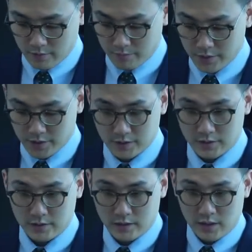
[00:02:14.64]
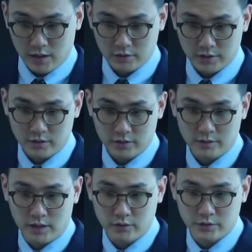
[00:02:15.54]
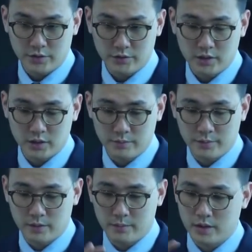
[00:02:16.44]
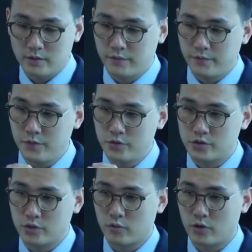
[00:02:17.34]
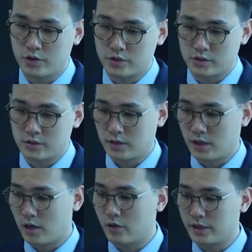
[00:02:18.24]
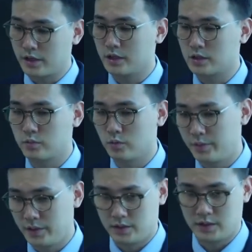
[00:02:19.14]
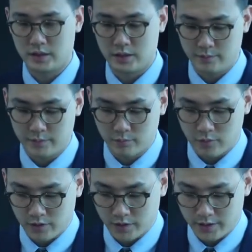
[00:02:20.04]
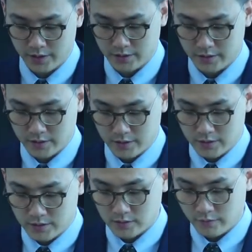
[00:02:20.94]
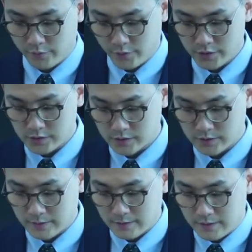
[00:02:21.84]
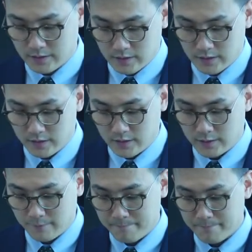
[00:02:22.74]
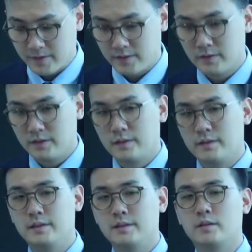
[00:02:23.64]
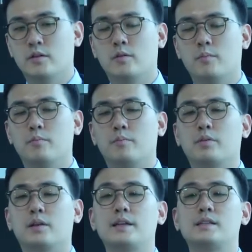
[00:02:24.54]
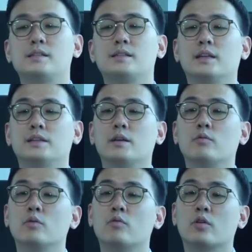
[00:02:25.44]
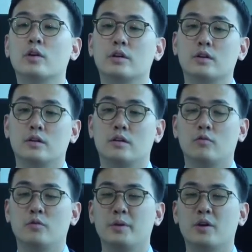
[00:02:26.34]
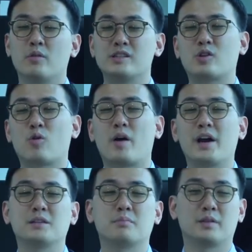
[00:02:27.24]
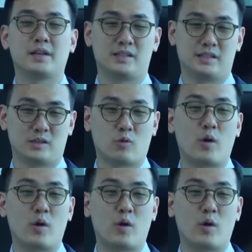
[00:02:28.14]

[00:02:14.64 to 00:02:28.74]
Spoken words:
But I will tell you a little bit about the future works that our kids will be a little bit more ahead. So first, the places that they will work will be always quiet places.